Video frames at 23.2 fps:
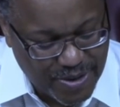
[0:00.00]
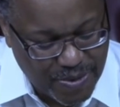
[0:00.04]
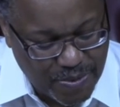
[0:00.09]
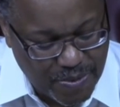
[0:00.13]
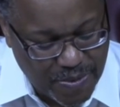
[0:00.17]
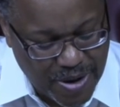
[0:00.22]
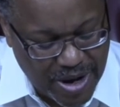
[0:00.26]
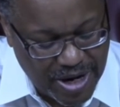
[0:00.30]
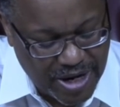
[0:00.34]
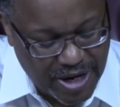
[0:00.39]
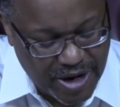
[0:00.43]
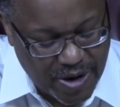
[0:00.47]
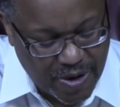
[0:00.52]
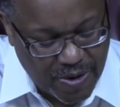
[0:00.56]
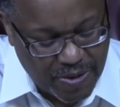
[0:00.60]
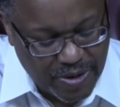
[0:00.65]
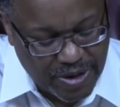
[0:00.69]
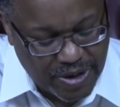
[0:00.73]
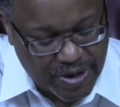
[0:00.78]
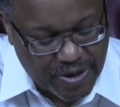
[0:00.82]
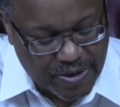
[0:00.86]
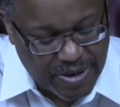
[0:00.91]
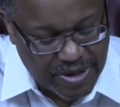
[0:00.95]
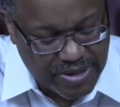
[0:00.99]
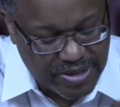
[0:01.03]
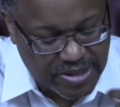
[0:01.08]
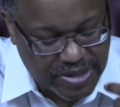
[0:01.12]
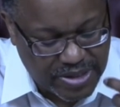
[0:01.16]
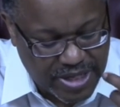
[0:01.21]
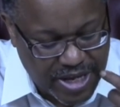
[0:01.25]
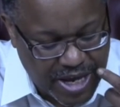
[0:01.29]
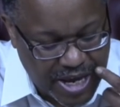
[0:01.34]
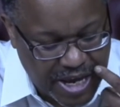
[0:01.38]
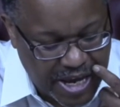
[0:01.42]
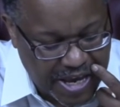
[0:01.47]
The one and only
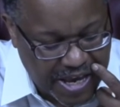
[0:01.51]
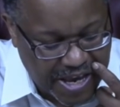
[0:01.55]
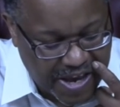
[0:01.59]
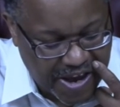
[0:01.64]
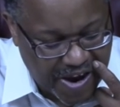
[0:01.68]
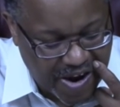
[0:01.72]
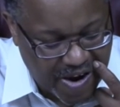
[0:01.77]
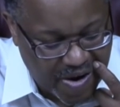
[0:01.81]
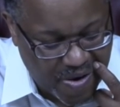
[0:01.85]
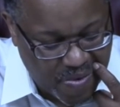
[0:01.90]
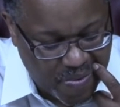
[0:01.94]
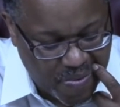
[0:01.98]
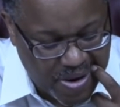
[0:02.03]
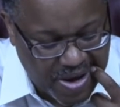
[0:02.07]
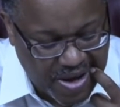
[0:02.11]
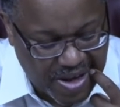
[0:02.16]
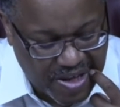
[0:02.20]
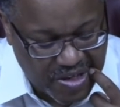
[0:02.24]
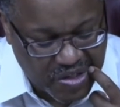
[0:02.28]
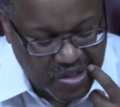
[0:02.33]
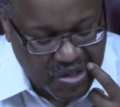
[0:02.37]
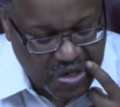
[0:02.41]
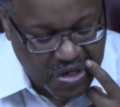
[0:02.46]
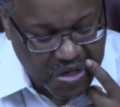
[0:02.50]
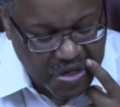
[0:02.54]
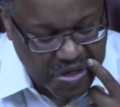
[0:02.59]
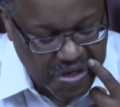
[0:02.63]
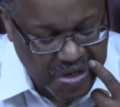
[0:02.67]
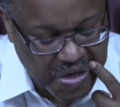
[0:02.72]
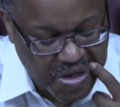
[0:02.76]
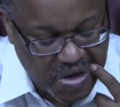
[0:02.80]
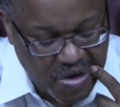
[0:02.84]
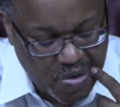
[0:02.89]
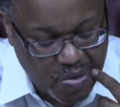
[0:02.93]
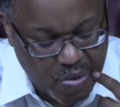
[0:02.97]
Christine Caraway is
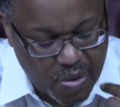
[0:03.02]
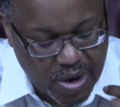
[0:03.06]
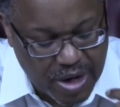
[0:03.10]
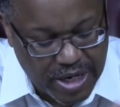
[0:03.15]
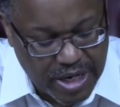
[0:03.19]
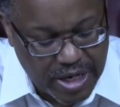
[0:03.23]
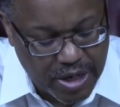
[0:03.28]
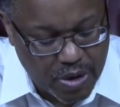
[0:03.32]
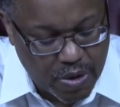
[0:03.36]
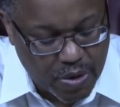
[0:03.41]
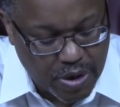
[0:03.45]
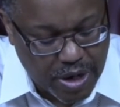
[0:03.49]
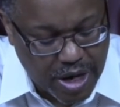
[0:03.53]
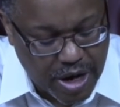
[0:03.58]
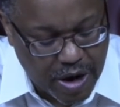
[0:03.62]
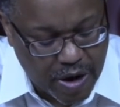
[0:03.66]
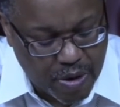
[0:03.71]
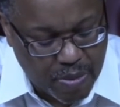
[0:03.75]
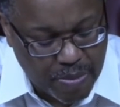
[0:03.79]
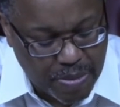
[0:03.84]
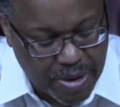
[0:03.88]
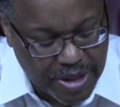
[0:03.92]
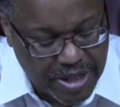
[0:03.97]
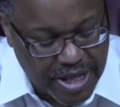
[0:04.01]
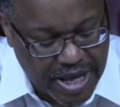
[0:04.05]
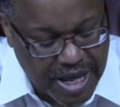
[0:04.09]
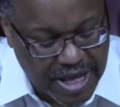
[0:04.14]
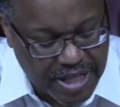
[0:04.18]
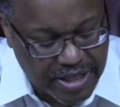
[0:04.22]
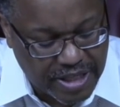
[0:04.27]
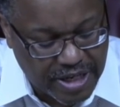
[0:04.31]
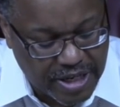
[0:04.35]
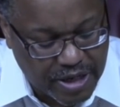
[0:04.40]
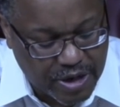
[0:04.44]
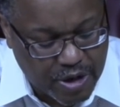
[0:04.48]
here. Juanito Guerra, Brother
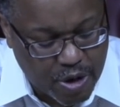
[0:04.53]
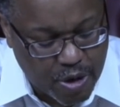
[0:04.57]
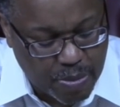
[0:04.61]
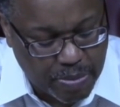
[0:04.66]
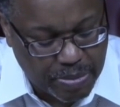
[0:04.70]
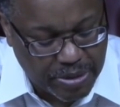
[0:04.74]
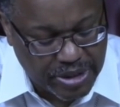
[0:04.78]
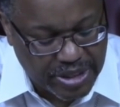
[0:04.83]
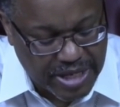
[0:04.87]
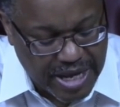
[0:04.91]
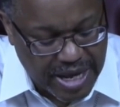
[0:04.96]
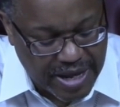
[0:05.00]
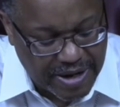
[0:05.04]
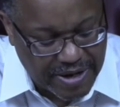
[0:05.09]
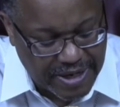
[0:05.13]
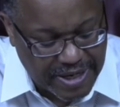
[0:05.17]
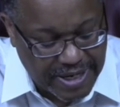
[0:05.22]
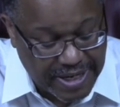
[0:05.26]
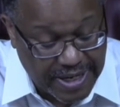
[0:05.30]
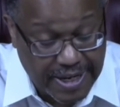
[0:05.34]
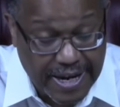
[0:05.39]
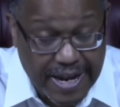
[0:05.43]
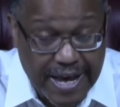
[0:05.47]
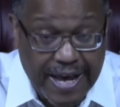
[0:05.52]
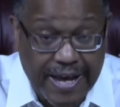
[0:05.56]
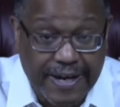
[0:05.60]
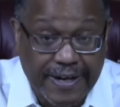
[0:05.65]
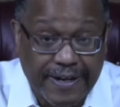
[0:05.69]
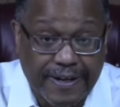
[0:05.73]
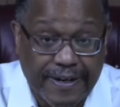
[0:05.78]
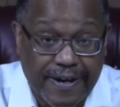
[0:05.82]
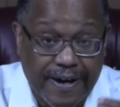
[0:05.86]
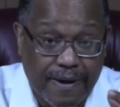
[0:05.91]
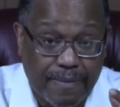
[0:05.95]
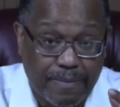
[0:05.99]
Anthony Copeland down in
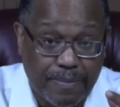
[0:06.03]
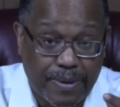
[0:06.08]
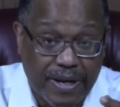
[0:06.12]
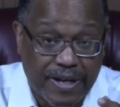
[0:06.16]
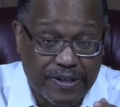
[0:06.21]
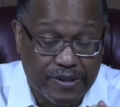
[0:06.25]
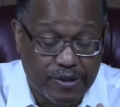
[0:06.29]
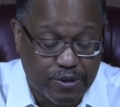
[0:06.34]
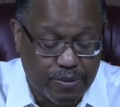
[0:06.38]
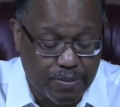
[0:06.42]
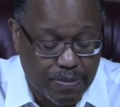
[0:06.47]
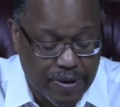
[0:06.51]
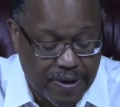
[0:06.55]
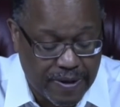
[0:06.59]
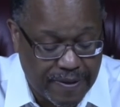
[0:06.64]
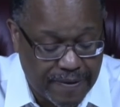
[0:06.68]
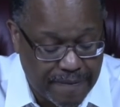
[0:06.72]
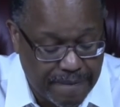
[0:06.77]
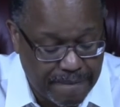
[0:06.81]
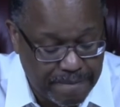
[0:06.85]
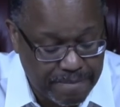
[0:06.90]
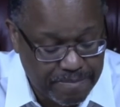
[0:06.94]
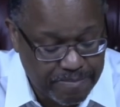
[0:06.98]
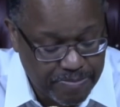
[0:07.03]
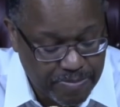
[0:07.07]
Atlanta. God bless you, brother.